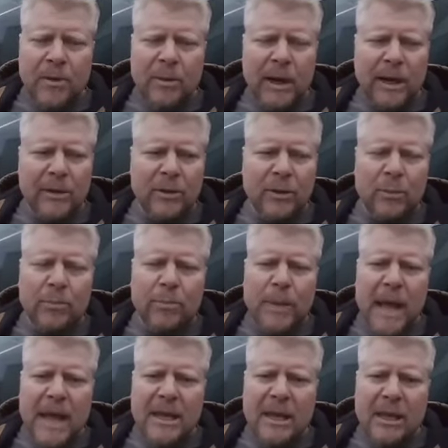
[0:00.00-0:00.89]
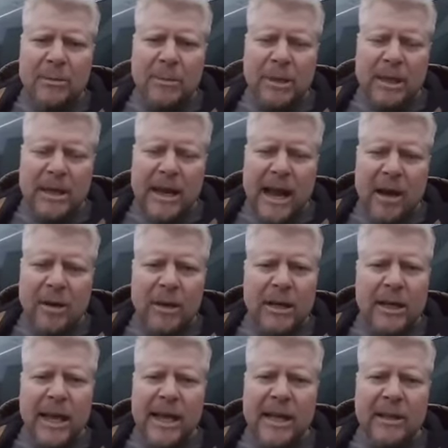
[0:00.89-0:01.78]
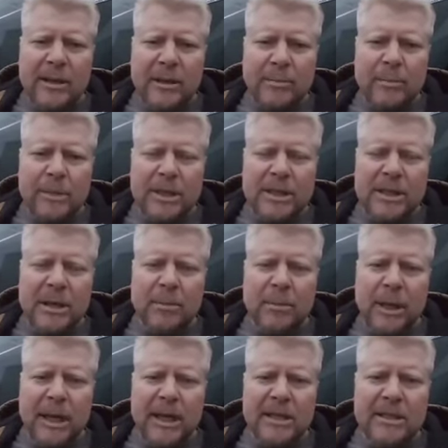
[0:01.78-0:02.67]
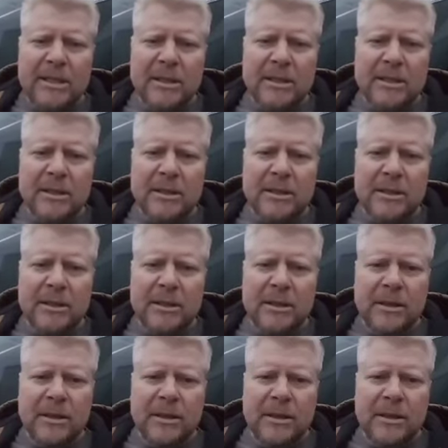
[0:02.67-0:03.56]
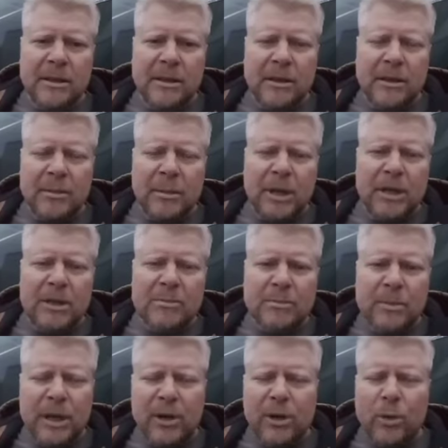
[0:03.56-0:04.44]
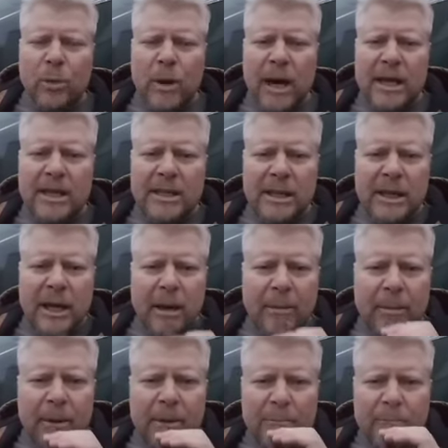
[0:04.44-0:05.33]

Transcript: Right? They're begging men now to take them in some cases because men are wising up.